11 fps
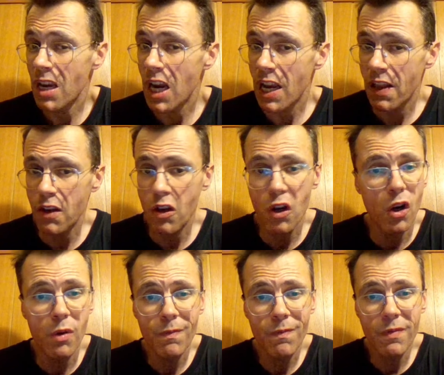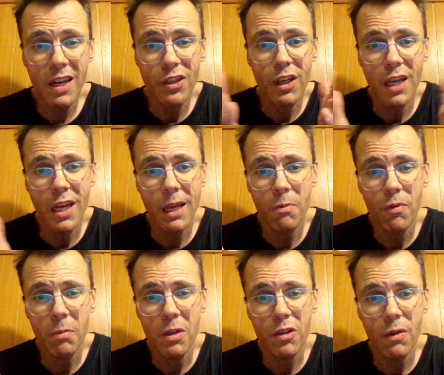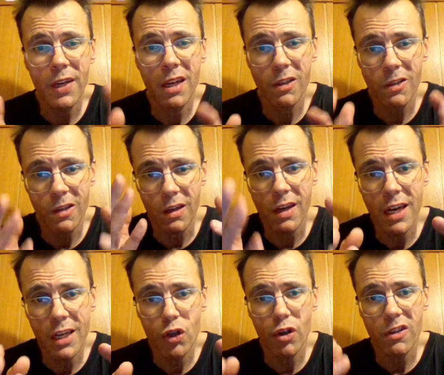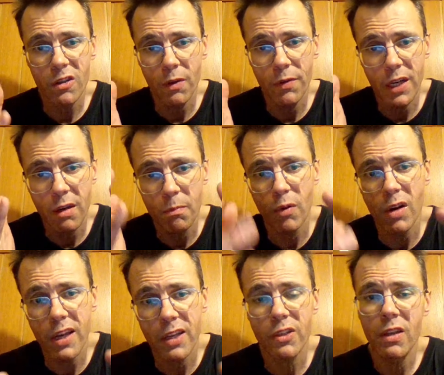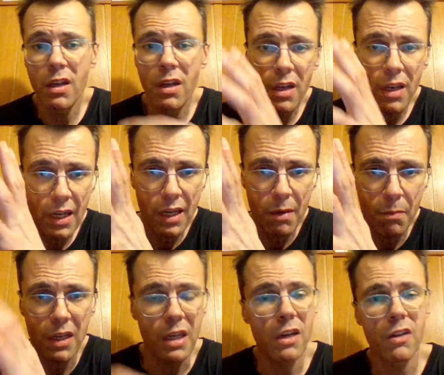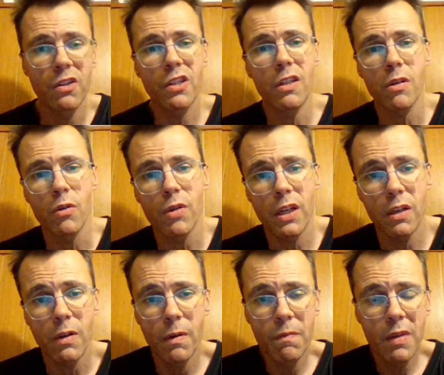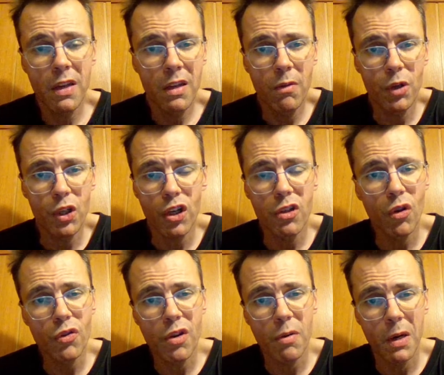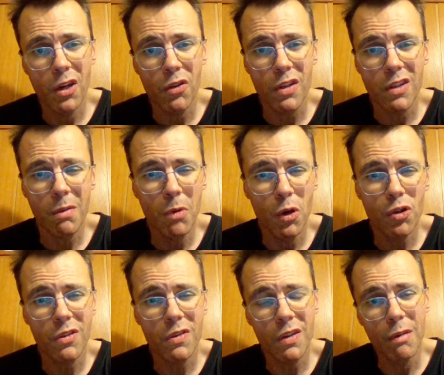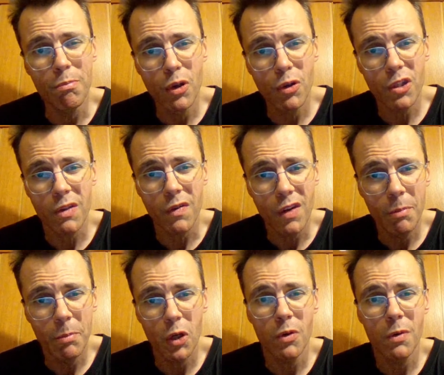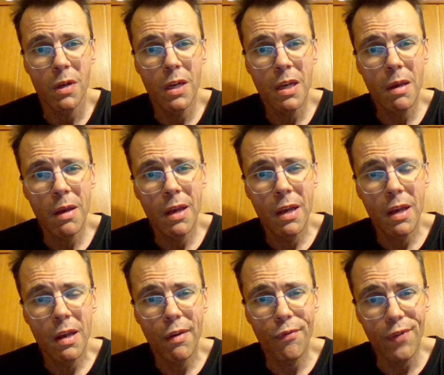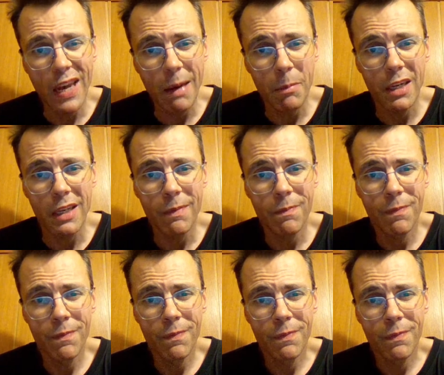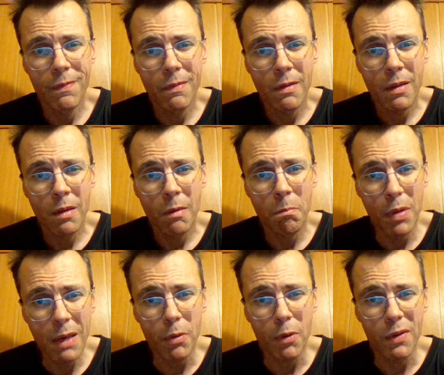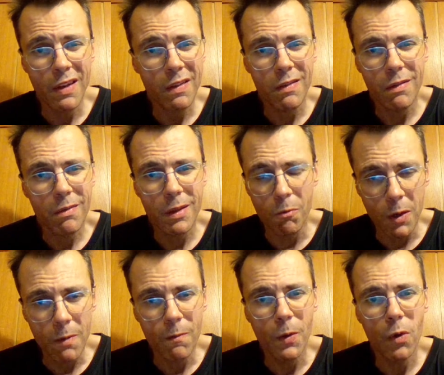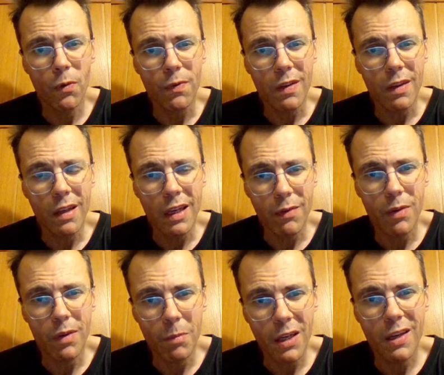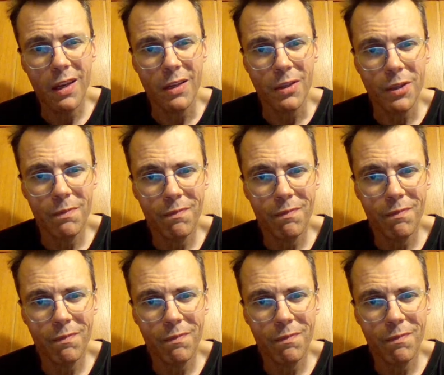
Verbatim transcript: And there you go. That's a game from the Slovenian psychiatrist, Slovenian police, and my inner circle here, which I told you about is the most abusive criminal family people that were involved ever in my case.